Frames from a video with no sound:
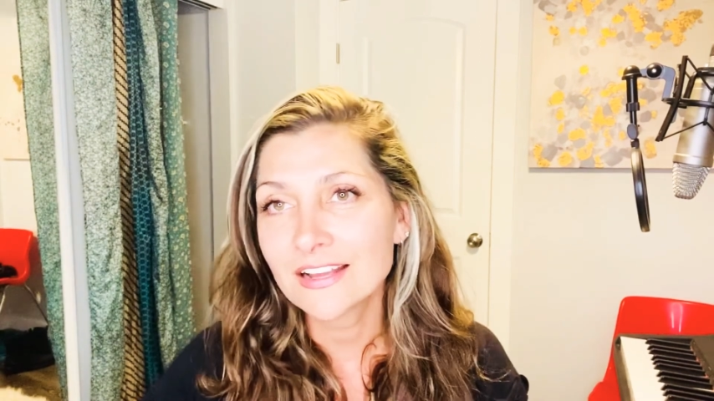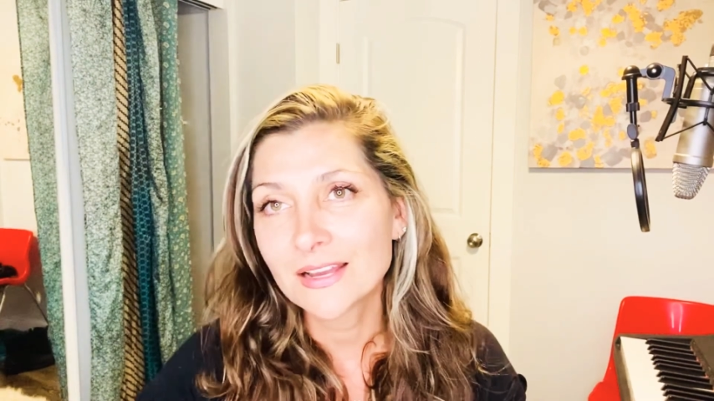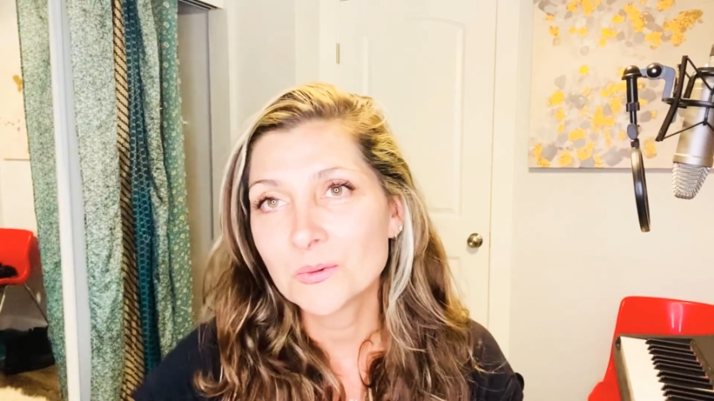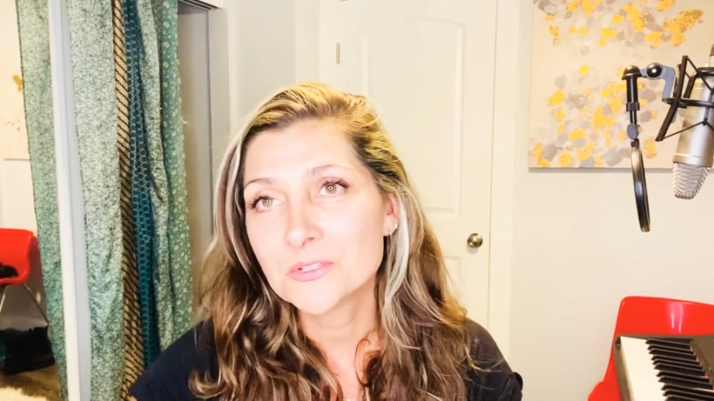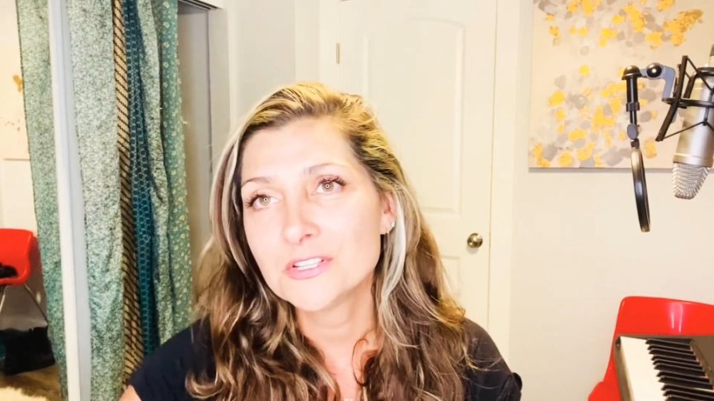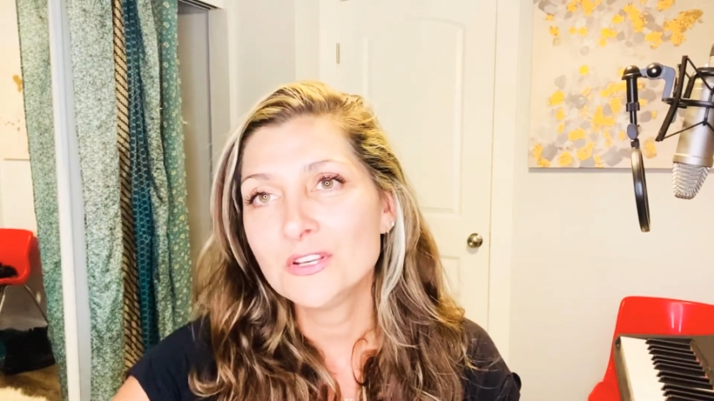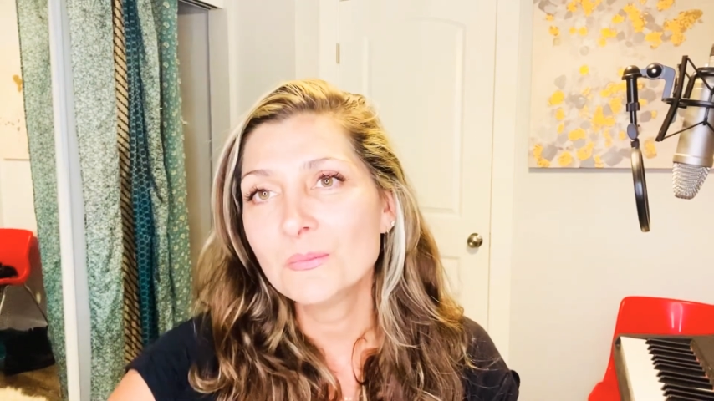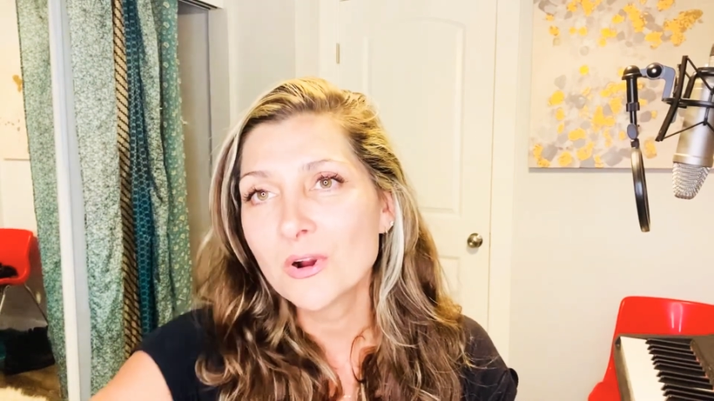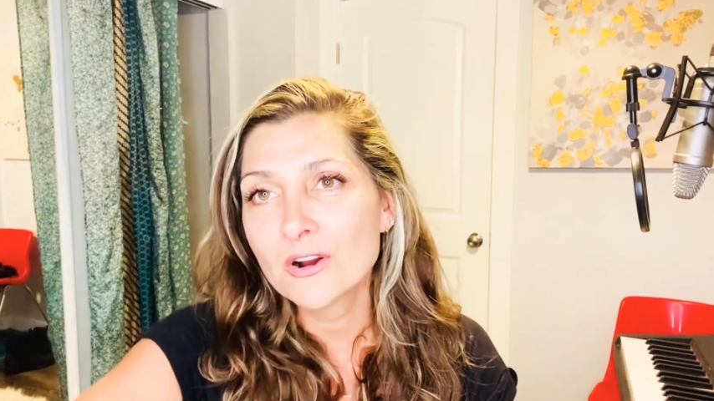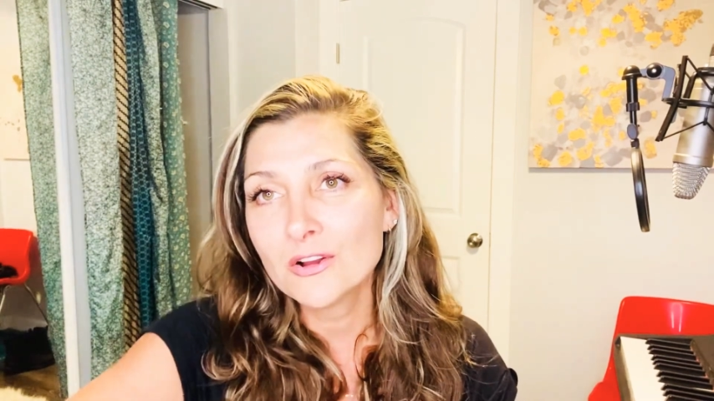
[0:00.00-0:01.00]
I will see you
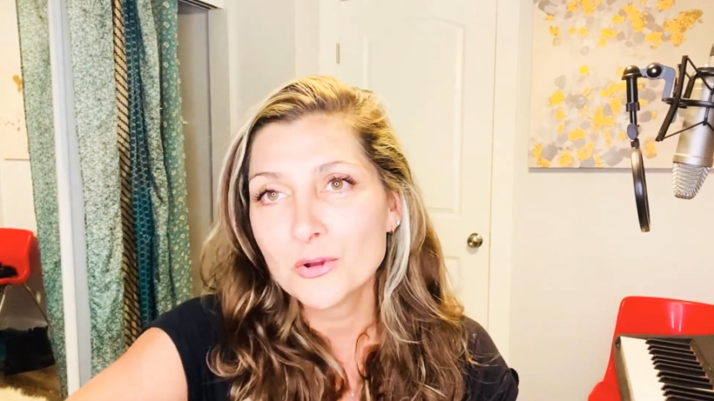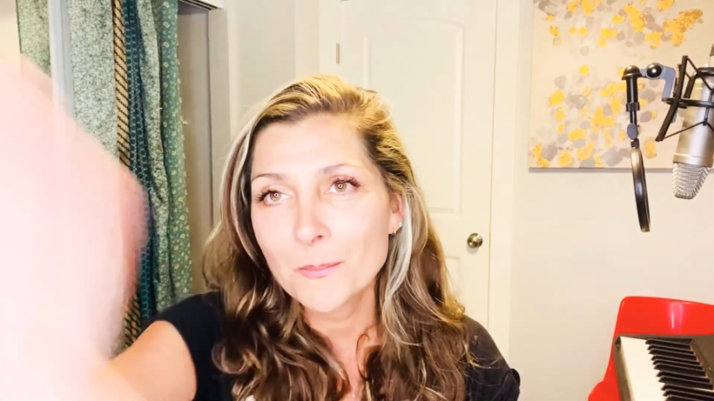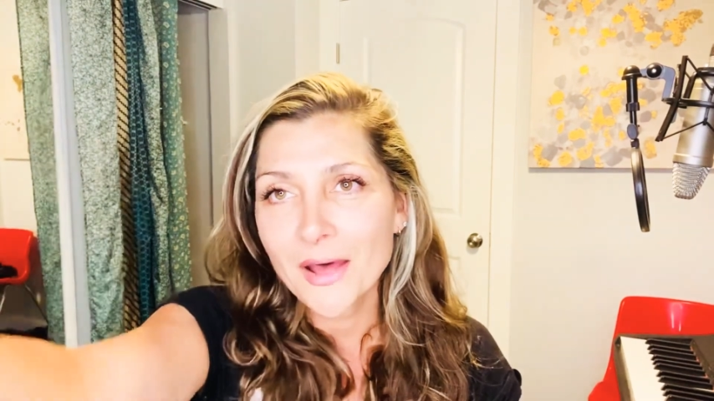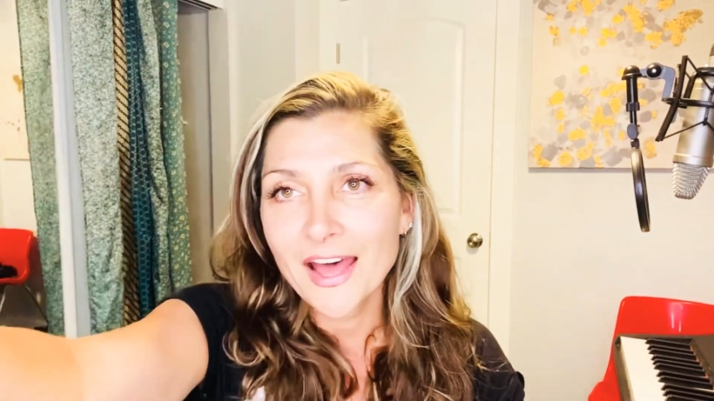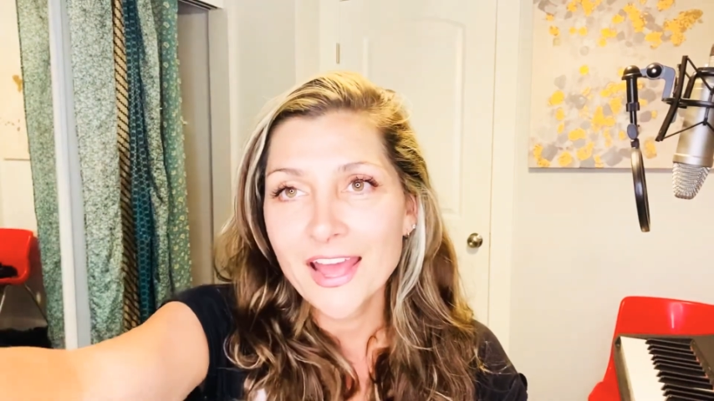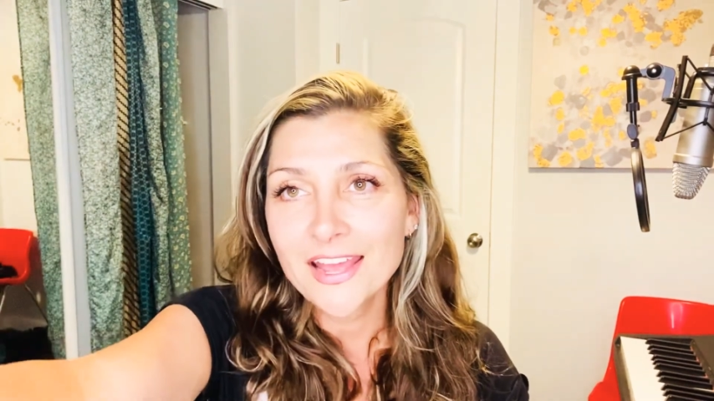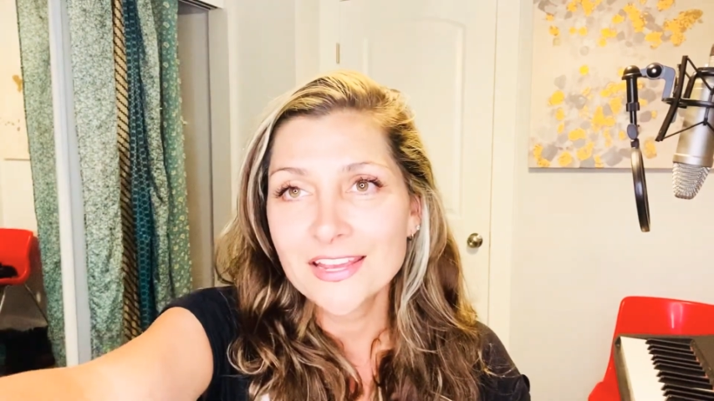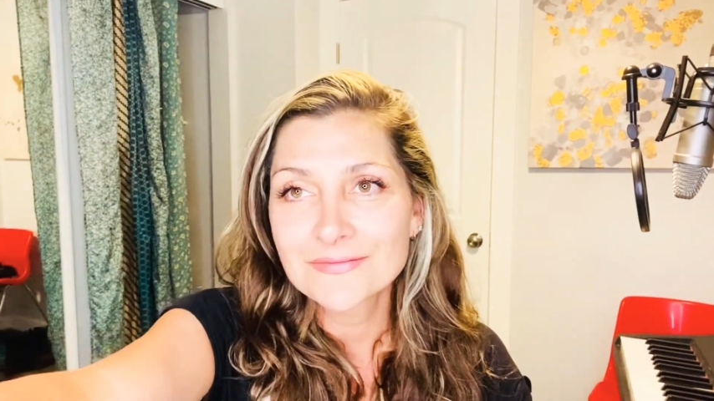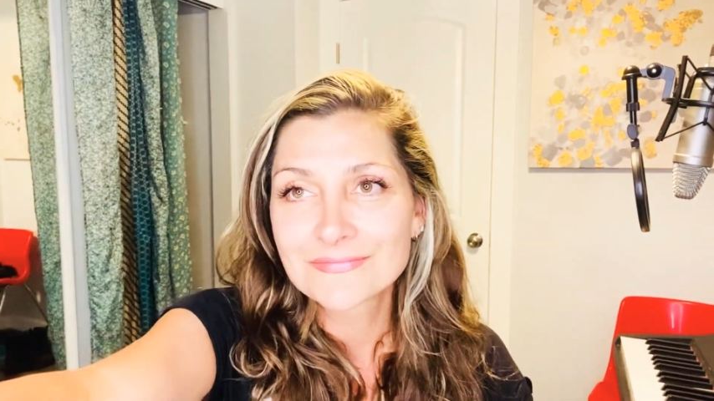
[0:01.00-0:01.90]
tomorrow. Bye.